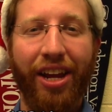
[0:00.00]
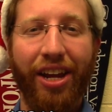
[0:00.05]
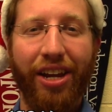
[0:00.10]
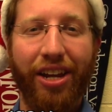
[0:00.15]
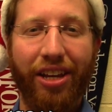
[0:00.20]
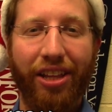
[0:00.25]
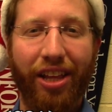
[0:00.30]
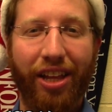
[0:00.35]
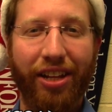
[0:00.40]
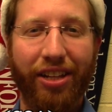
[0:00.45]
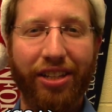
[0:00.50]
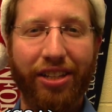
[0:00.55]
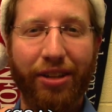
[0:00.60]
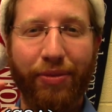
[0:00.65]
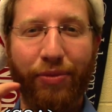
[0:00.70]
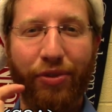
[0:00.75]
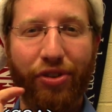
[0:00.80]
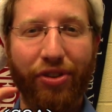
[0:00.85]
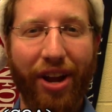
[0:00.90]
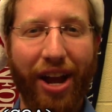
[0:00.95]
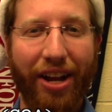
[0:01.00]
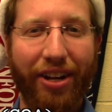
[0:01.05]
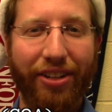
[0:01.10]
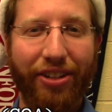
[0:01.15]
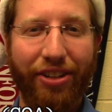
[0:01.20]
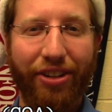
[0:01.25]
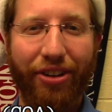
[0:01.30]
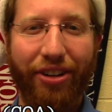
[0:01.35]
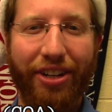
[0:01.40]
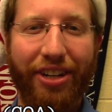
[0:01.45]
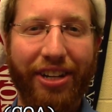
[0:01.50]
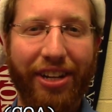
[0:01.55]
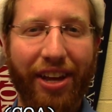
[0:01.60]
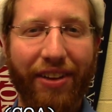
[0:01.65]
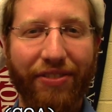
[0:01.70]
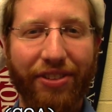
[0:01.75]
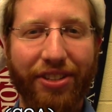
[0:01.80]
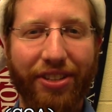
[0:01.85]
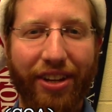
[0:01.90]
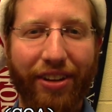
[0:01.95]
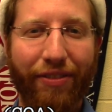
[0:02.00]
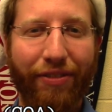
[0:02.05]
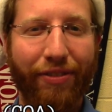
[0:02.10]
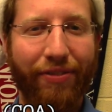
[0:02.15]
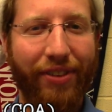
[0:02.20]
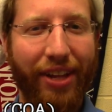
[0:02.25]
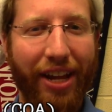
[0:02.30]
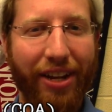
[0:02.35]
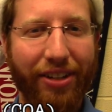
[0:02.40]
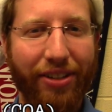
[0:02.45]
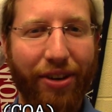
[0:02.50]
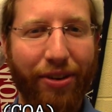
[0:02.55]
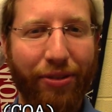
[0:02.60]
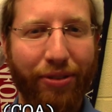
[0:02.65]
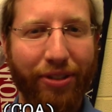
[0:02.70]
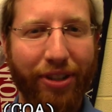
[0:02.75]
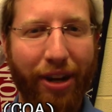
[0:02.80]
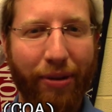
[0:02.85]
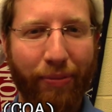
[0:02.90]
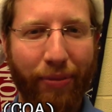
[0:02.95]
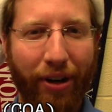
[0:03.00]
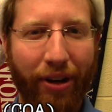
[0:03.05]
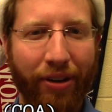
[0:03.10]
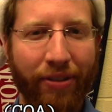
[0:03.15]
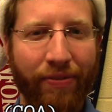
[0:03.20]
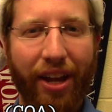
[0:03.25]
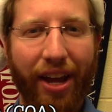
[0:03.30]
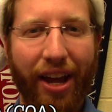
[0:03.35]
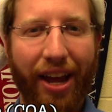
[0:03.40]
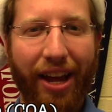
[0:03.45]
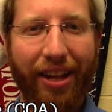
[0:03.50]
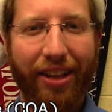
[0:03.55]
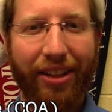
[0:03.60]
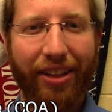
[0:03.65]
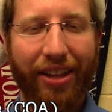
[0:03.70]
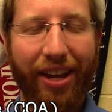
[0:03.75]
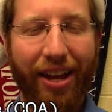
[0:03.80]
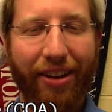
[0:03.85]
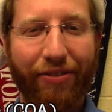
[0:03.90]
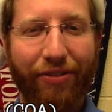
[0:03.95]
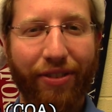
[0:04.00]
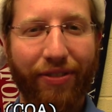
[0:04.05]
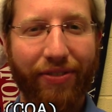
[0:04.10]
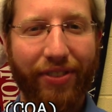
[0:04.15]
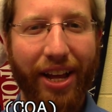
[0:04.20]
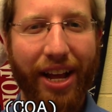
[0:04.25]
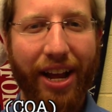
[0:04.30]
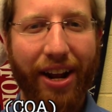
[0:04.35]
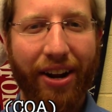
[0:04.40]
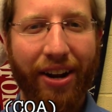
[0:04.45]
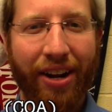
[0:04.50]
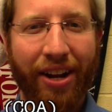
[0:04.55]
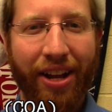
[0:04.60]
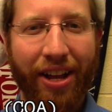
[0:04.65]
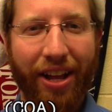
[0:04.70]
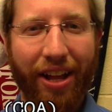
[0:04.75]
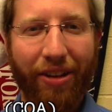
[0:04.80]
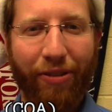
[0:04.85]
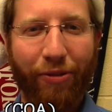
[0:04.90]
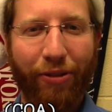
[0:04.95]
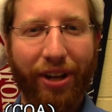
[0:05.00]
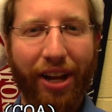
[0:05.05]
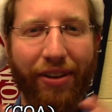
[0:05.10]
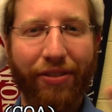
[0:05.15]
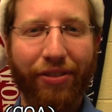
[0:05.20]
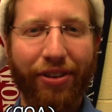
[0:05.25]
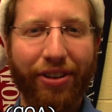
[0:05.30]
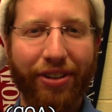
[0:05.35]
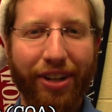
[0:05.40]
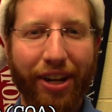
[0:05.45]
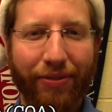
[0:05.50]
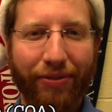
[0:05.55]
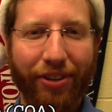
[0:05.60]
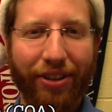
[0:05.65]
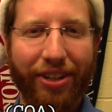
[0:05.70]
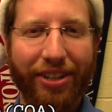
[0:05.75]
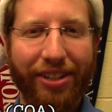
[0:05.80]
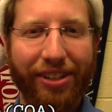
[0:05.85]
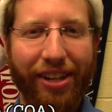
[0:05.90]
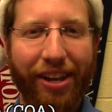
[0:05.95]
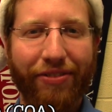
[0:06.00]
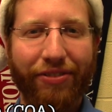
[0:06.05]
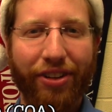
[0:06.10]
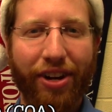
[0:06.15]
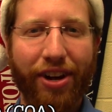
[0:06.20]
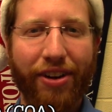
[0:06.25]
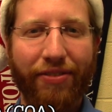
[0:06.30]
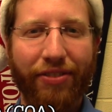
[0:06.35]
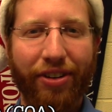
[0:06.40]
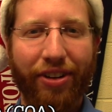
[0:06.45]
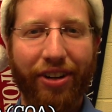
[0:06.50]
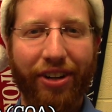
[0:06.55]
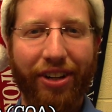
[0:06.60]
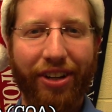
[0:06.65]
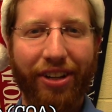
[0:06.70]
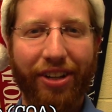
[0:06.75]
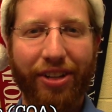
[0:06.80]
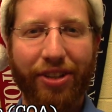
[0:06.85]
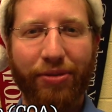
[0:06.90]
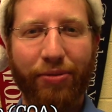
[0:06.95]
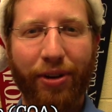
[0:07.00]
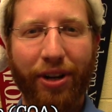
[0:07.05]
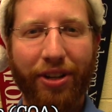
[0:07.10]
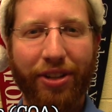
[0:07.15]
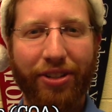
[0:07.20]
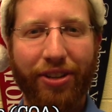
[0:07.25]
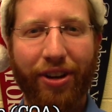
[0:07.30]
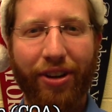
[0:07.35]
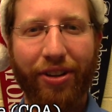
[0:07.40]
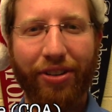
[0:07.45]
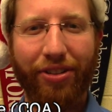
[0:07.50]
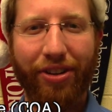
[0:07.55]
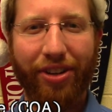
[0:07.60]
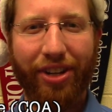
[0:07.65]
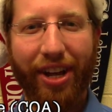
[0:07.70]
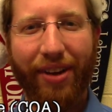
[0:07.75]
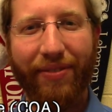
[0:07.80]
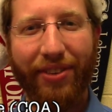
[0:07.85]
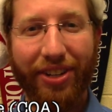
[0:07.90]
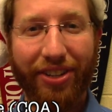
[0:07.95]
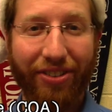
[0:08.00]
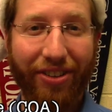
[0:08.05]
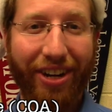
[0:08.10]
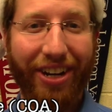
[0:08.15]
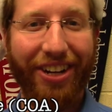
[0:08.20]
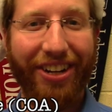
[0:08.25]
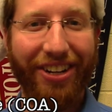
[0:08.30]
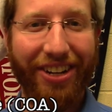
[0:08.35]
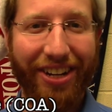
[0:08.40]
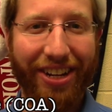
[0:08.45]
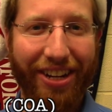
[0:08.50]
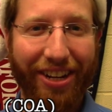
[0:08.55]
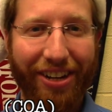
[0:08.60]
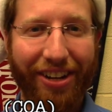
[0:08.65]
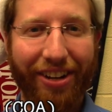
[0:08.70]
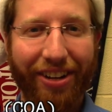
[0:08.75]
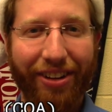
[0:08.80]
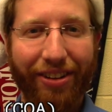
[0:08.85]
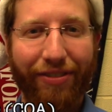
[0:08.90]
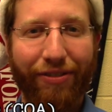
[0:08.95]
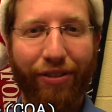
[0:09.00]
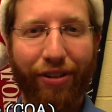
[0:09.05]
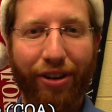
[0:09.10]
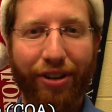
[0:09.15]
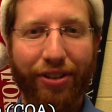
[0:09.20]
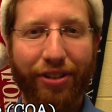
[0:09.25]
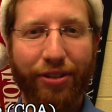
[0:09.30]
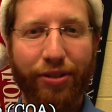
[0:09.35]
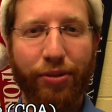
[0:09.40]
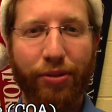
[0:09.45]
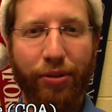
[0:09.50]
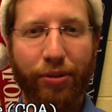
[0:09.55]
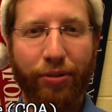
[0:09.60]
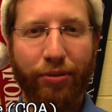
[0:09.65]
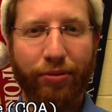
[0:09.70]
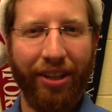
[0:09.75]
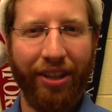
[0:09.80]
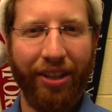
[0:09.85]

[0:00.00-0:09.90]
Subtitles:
You then subtract your EFC from that total number, and then from there, whatever number is left over is what is called your demonstrated need for a school.